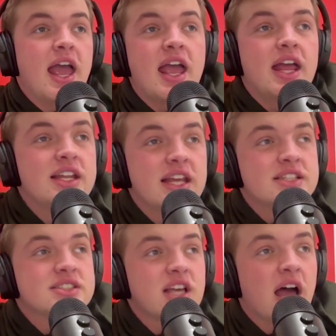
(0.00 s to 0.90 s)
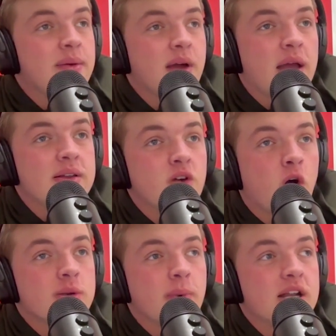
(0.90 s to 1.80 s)
And I
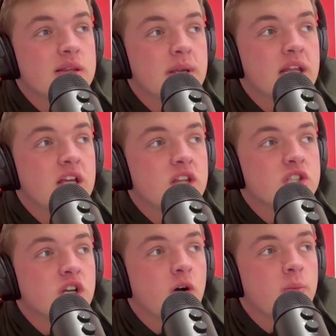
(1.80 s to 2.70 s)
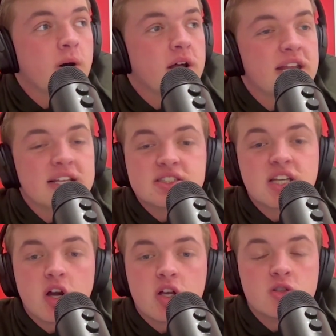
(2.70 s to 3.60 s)
talked about it at the beginning of the show, but is
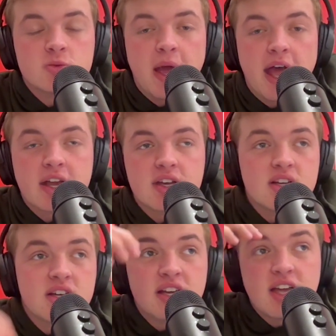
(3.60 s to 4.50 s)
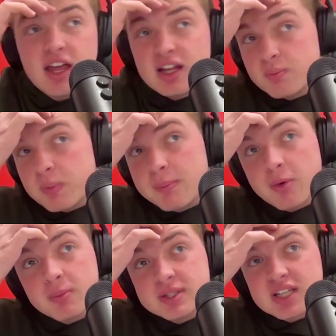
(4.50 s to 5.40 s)
Syracuse back? And
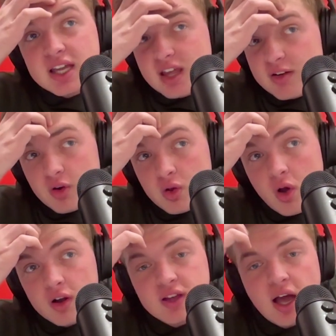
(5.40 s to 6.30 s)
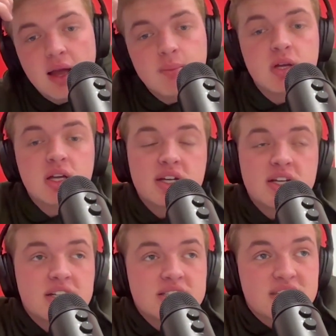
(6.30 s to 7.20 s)
people have been saying that for a long time.
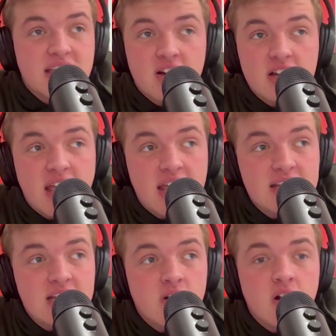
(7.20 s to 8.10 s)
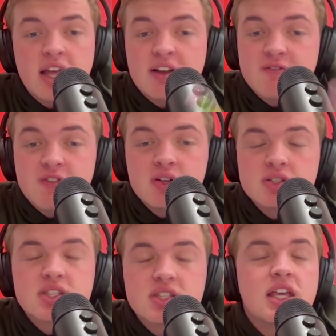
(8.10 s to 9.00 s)
It's the Gary Gate era. It
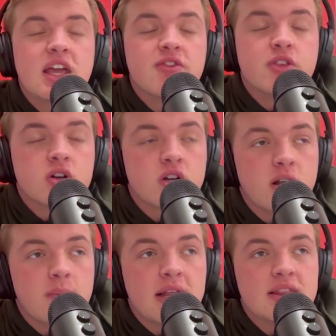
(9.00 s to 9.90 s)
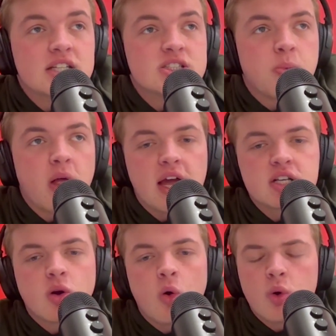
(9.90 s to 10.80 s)
feels like if they're gonna make that
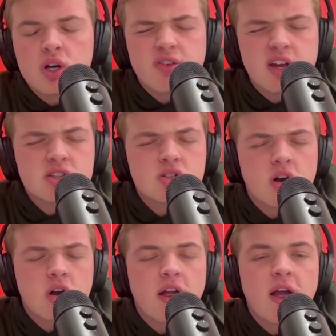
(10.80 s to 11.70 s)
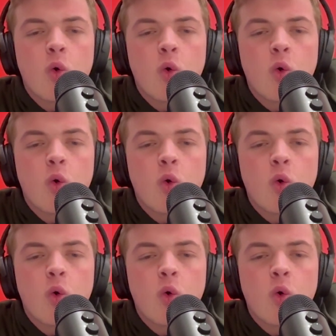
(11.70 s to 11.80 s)
splash, Orange fans are